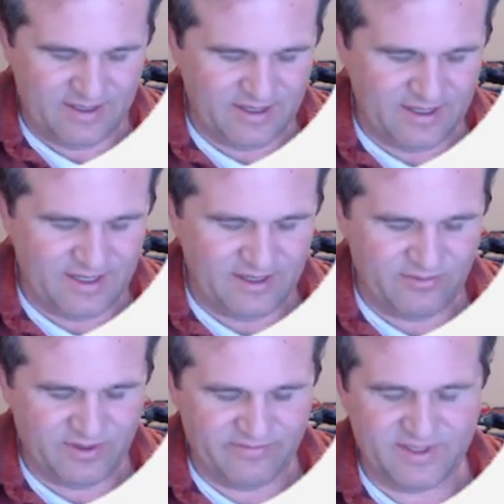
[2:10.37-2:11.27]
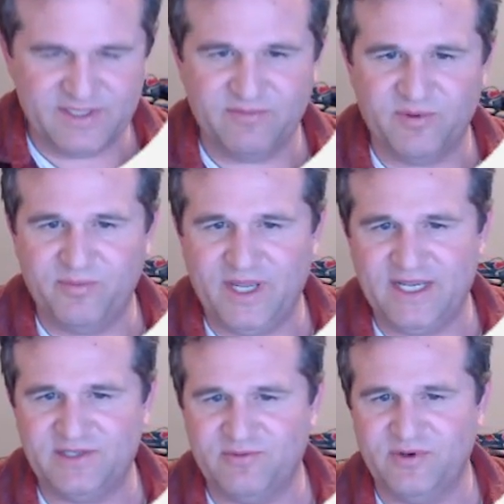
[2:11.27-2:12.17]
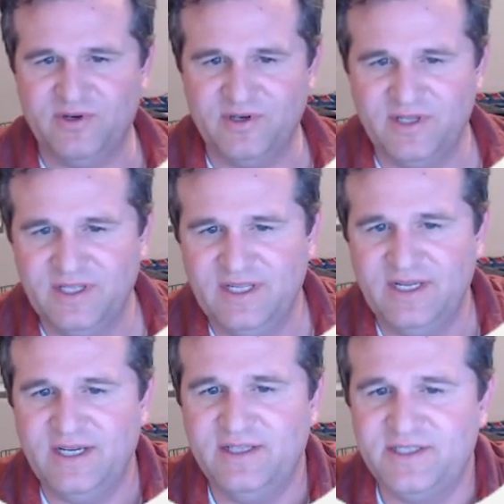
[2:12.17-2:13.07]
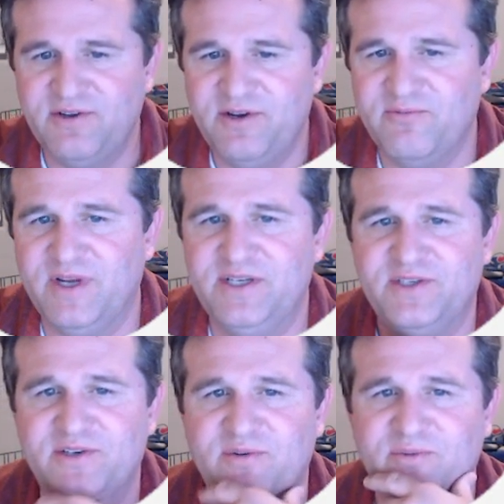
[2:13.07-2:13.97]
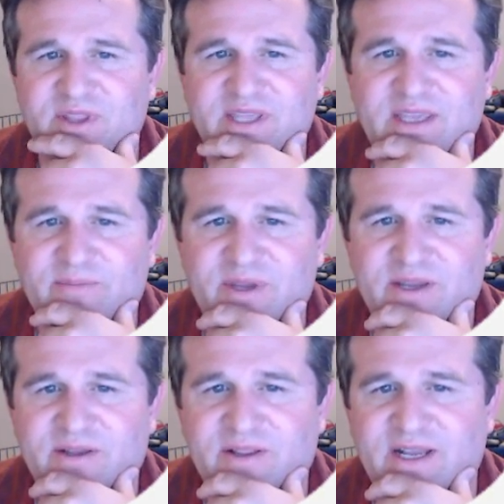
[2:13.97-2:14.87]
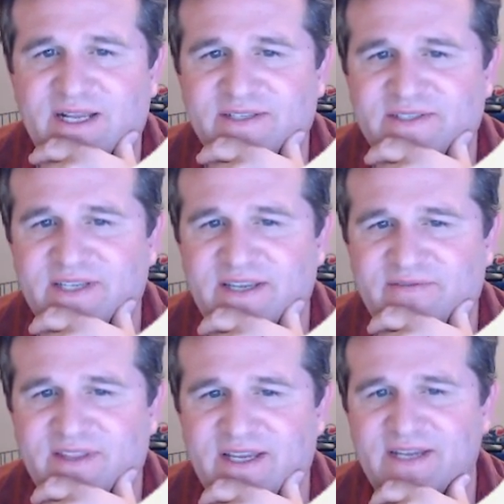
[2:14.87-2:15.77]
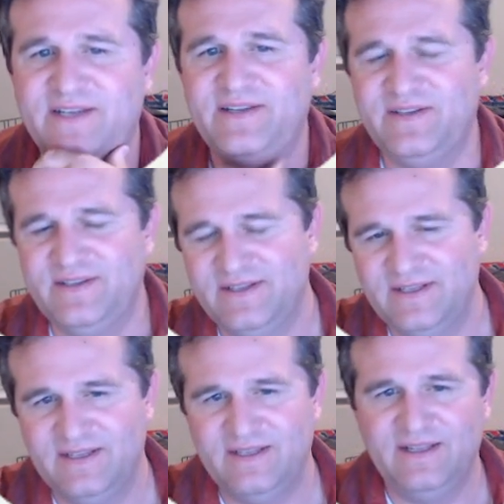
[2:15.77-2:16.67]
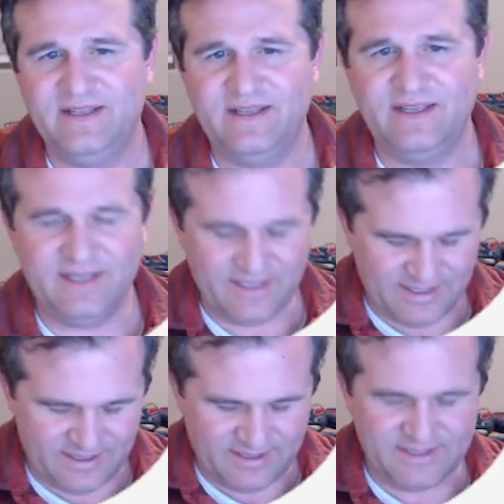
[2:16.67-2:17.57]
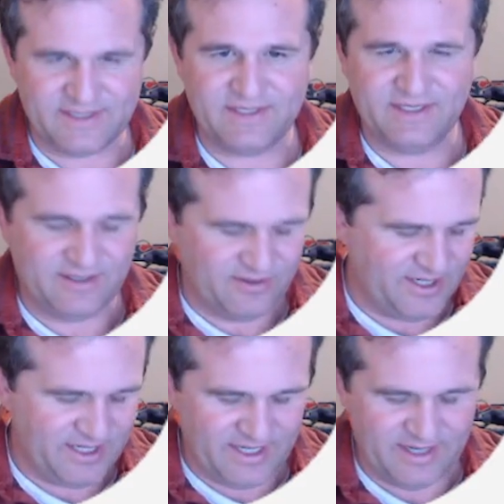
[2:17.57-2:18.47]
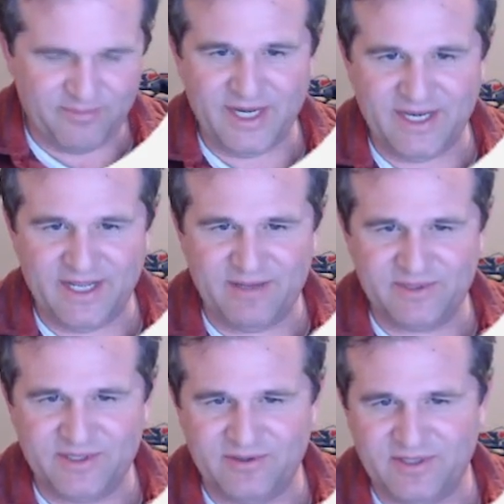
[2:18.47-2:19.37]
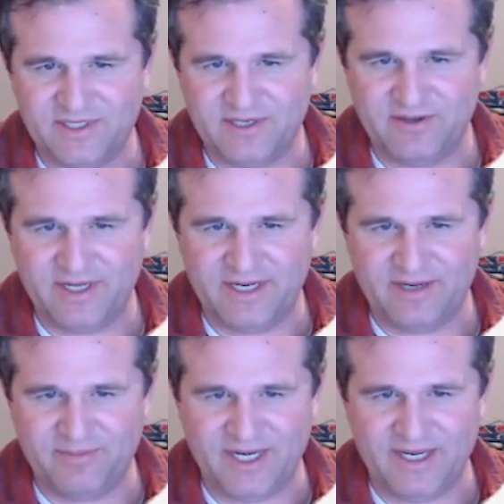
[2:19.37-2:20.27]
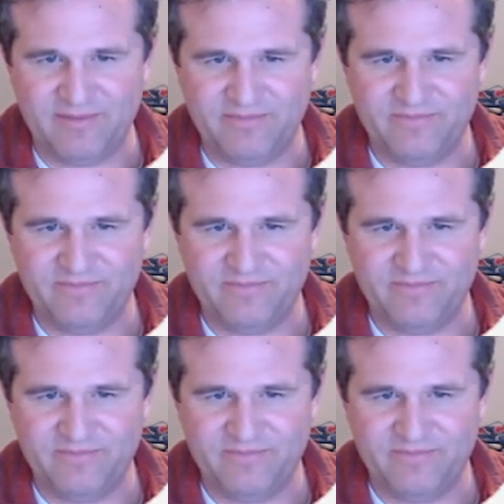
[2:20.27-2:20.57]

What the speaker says: And we'll give it a simple password. Now let's go ahead and register with email. I'll save that. And let's, I didn't add my name, so let's go ahead and add my name.